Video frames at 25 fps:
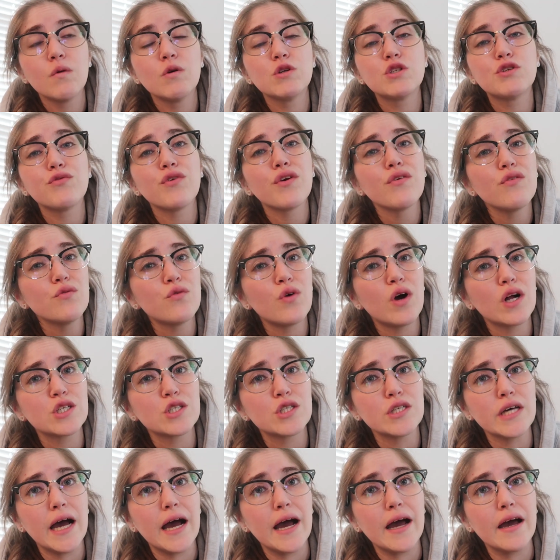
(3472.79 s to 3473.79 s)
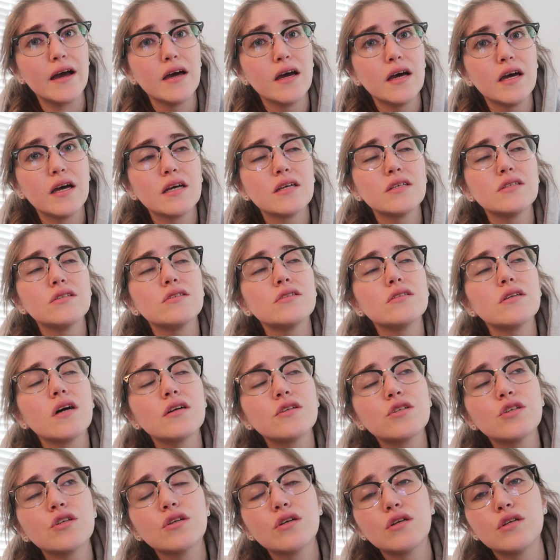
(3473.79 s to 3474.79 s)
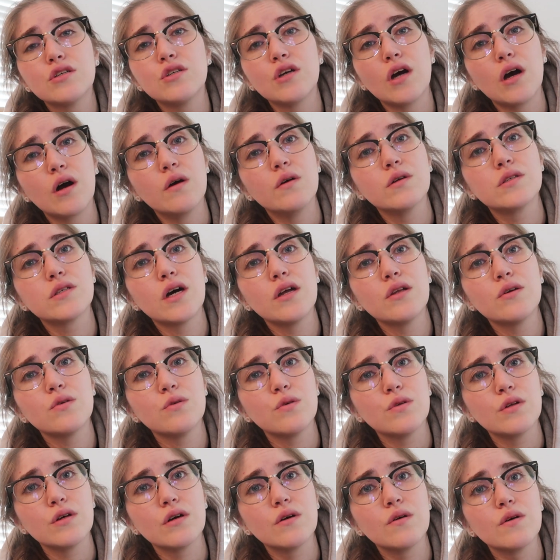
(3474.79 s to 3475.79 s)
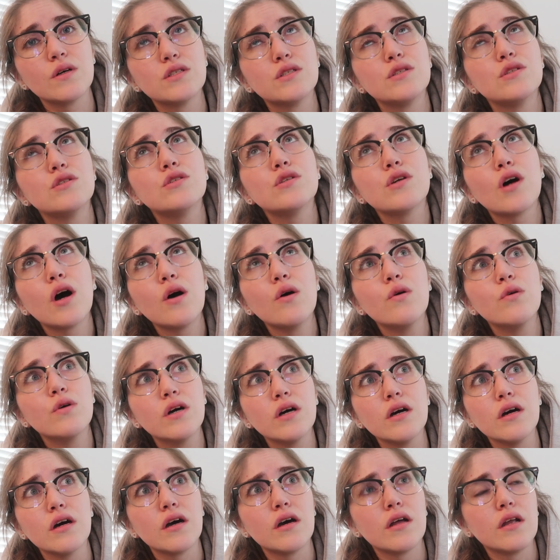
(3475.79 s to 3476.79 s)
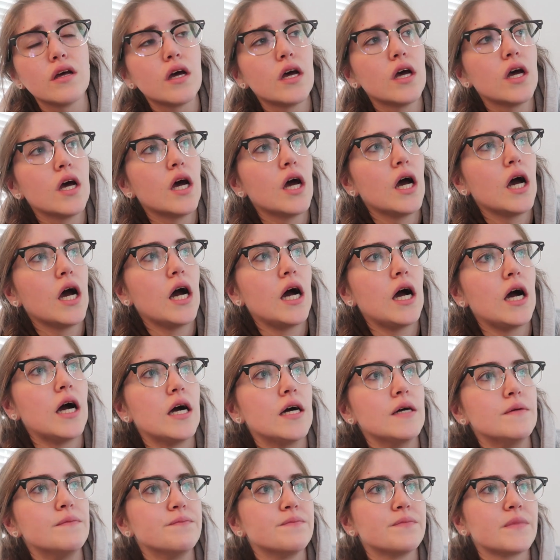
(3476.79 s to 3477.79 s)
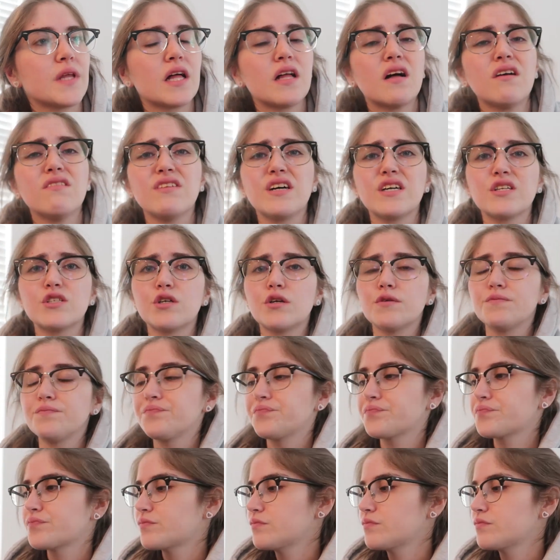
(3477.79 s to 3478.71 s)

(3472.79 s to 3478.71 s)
Which, if you haven't watched that, such a good show. It's on Hulu. It's so good. Um, I love that show.